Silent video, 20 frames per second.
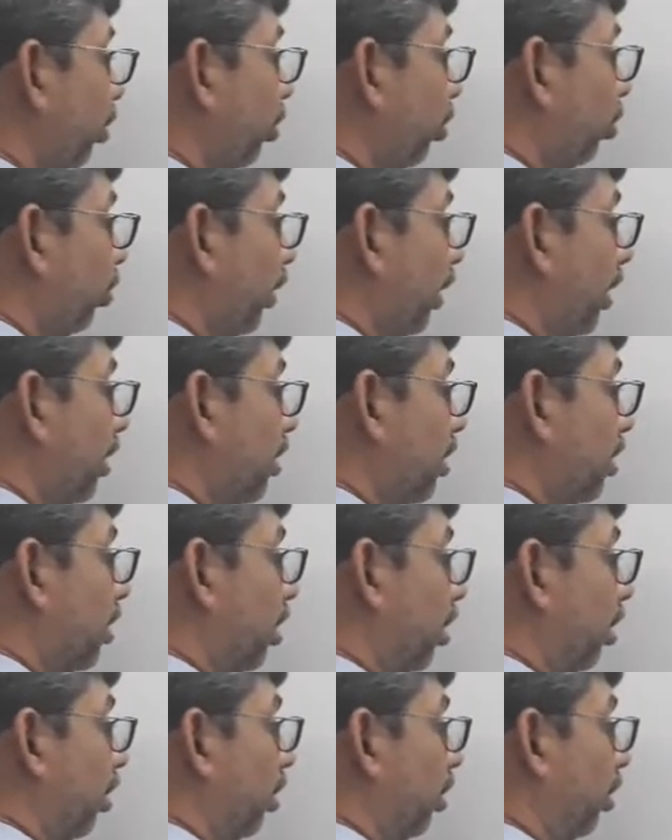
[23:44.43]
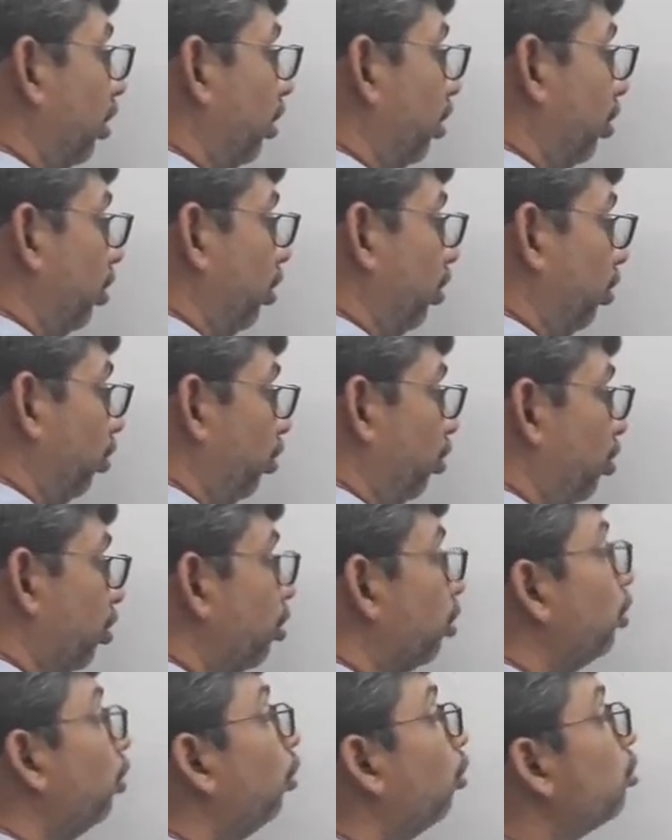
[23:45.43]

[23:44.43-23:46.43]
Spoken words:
to do is use no